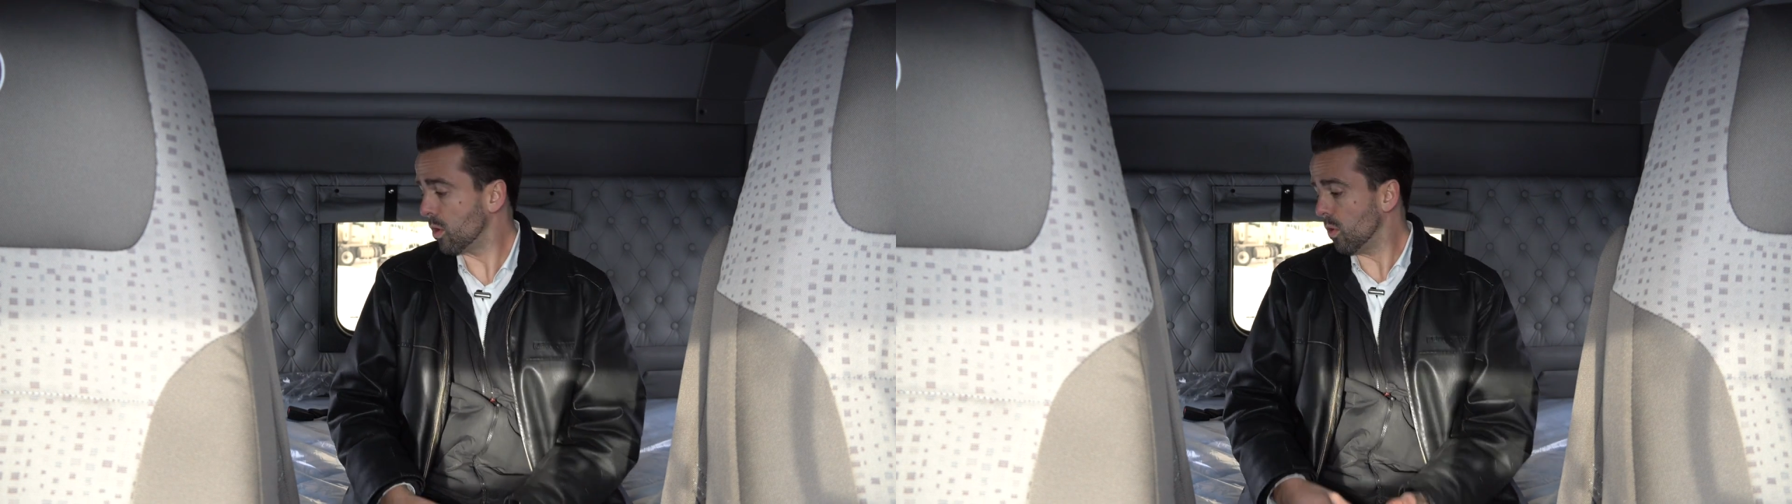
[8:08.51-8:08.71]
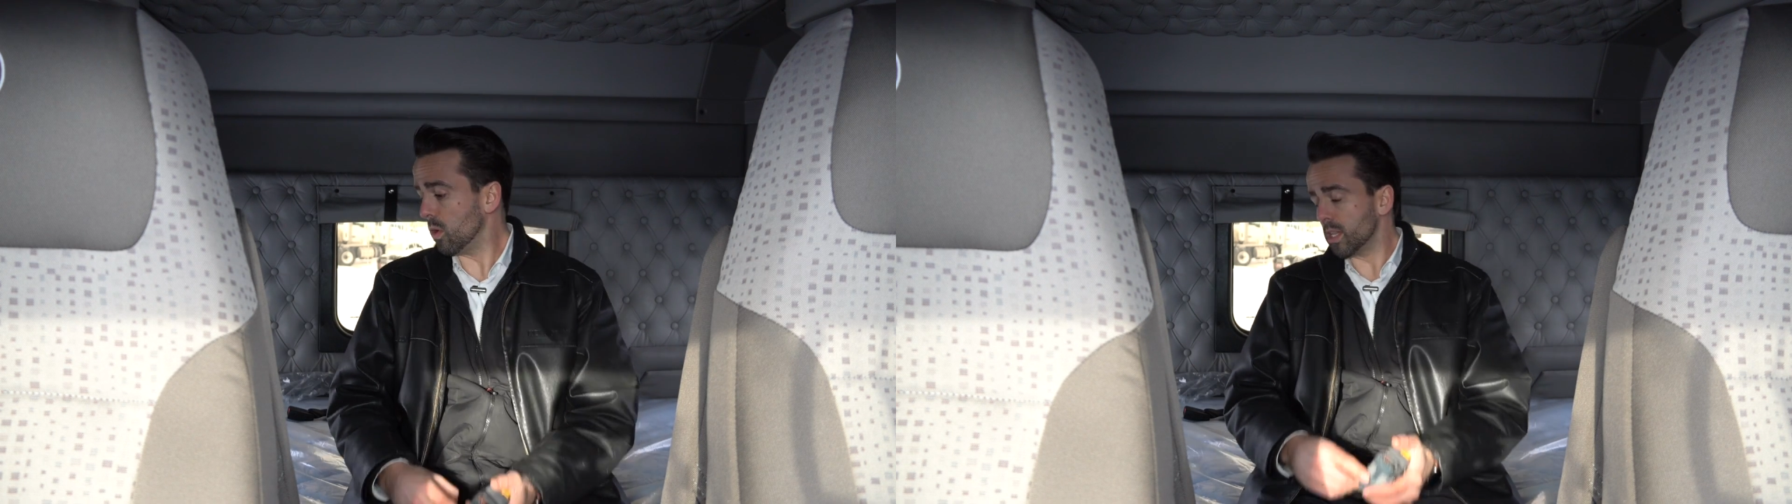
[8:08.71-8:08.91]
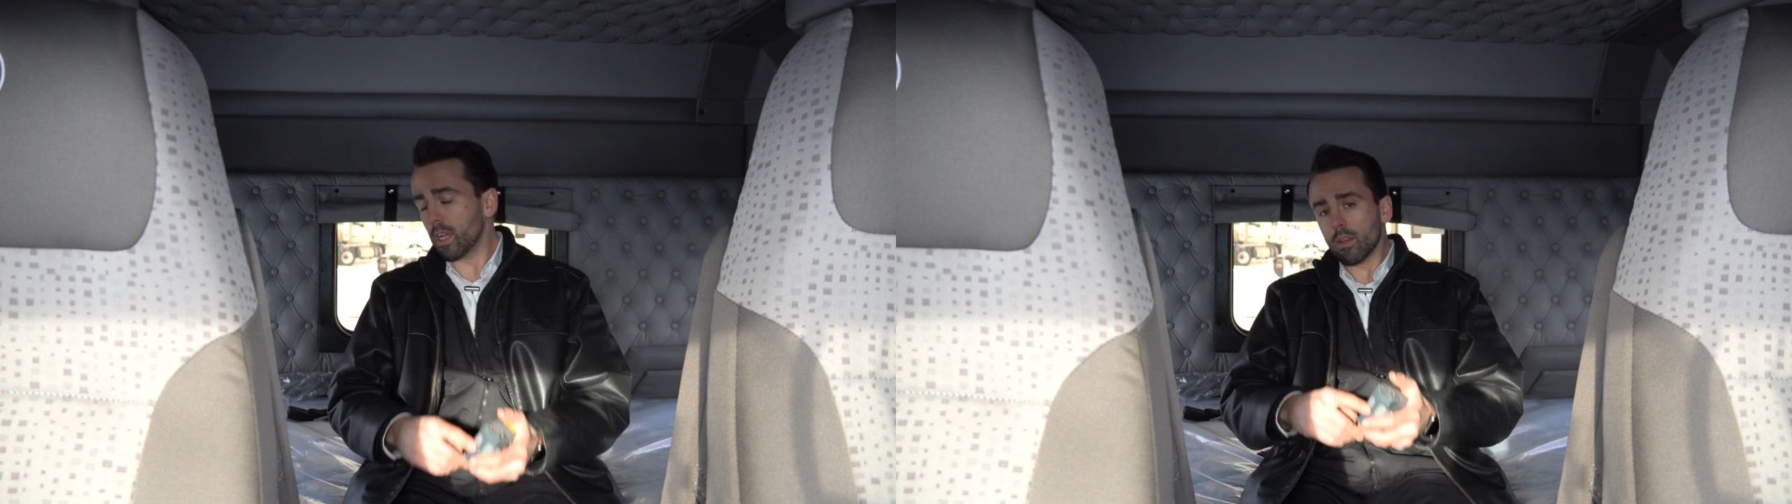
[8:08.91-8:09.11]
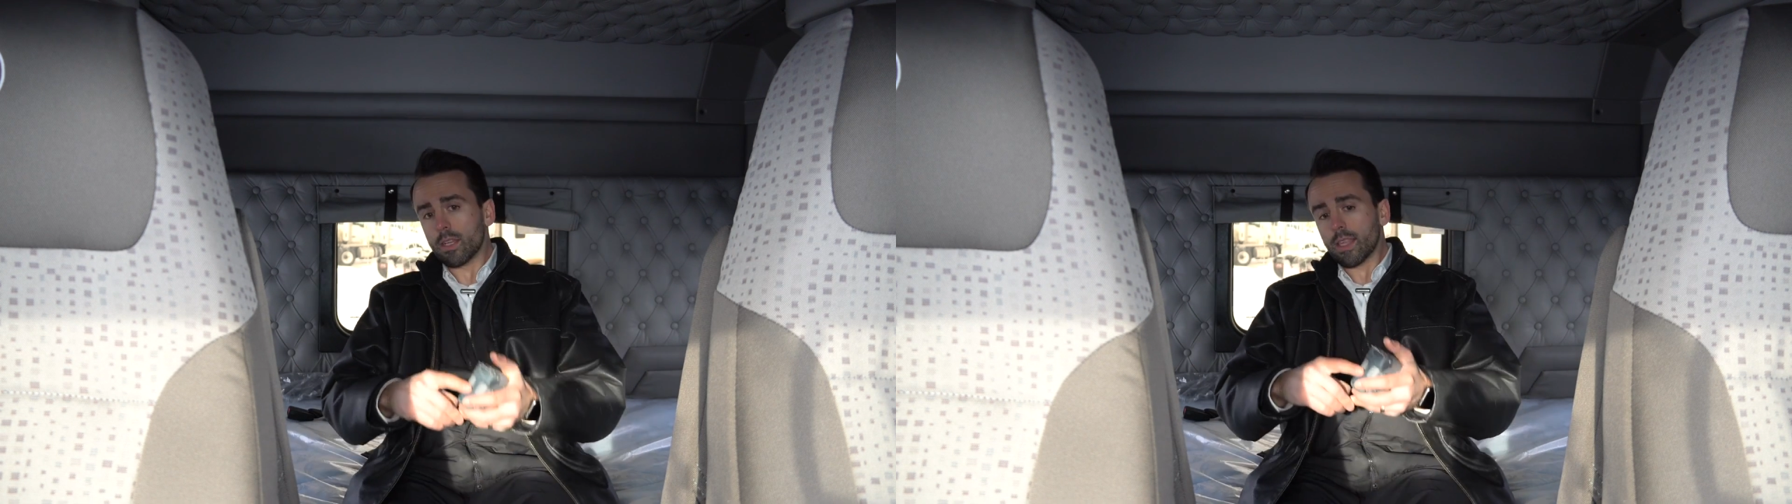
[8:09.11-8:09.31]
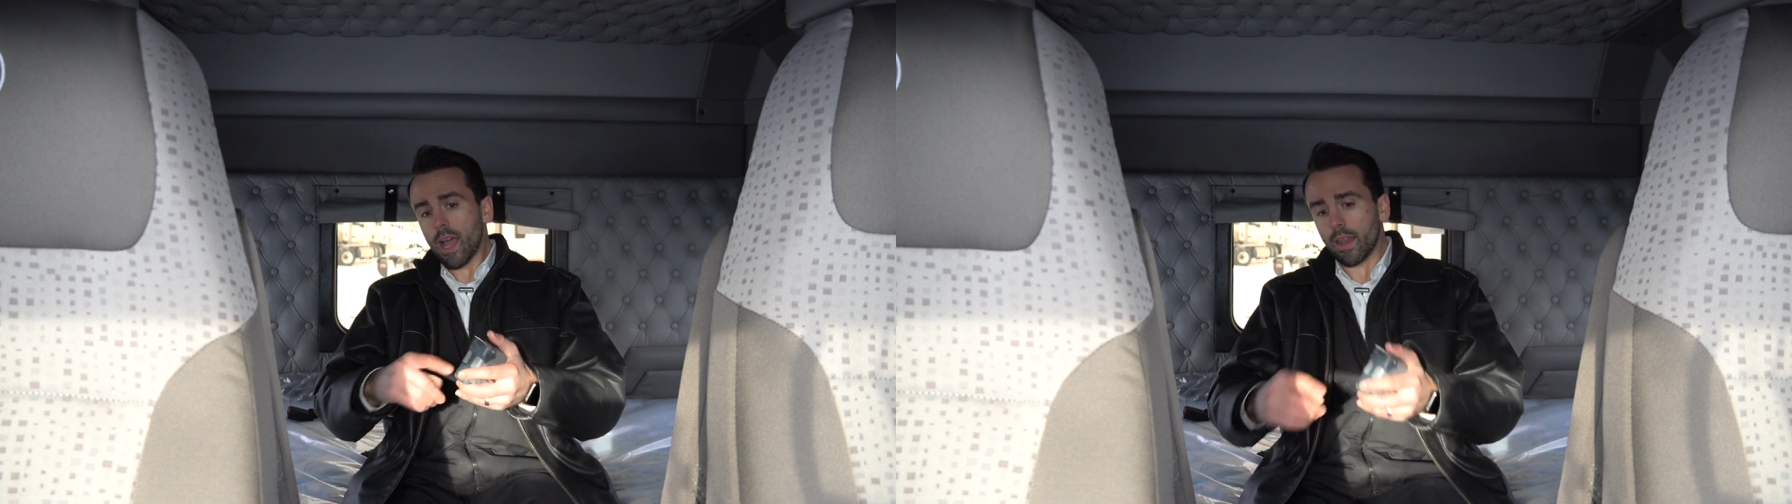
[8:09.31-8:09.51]
go and take a look
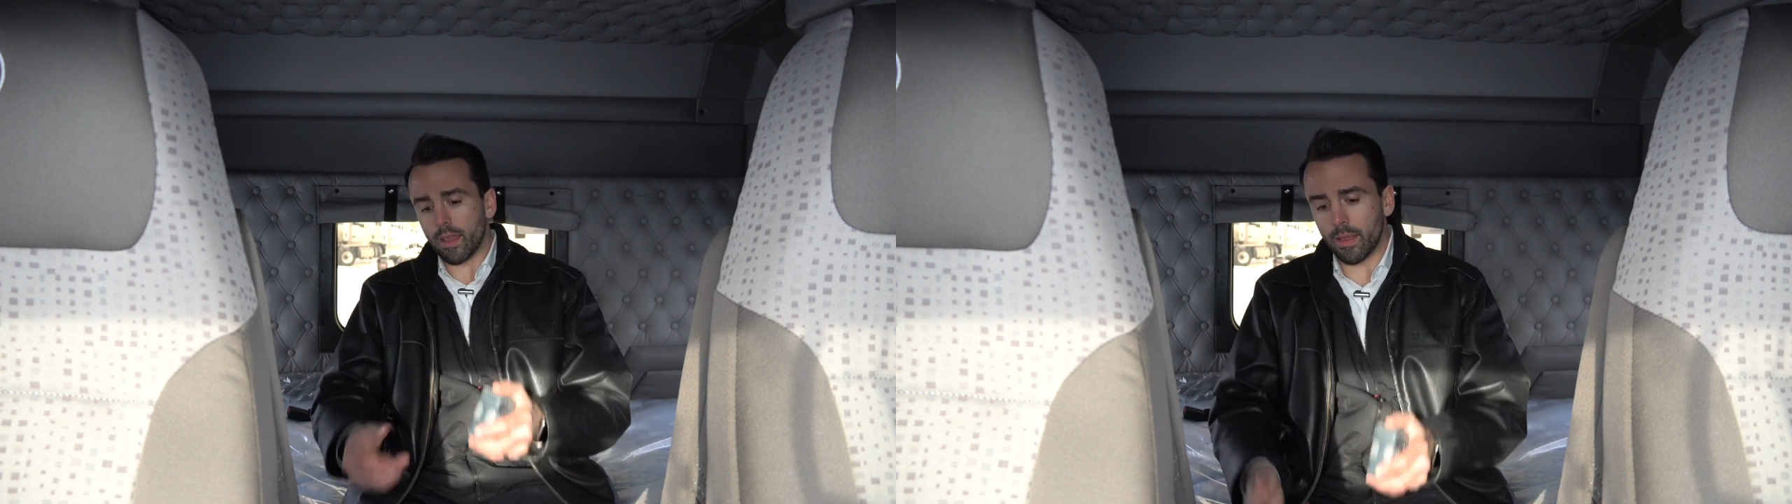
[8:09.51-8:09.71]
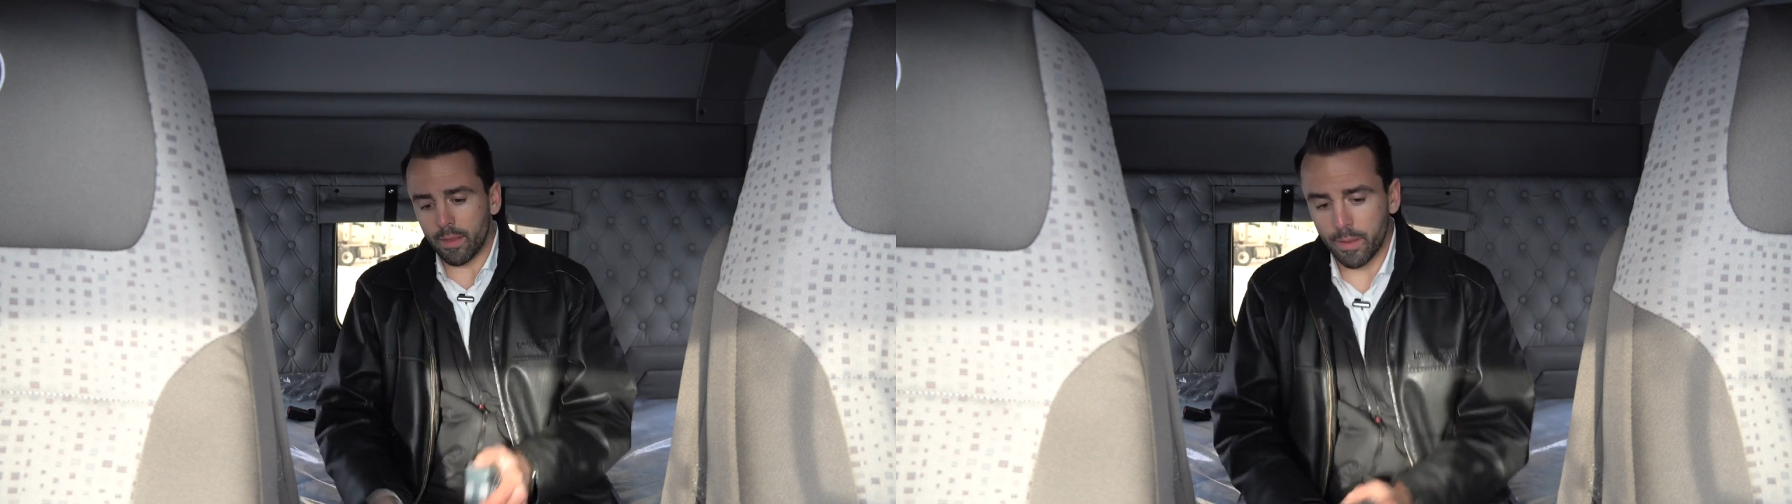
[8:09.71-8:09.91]
at that.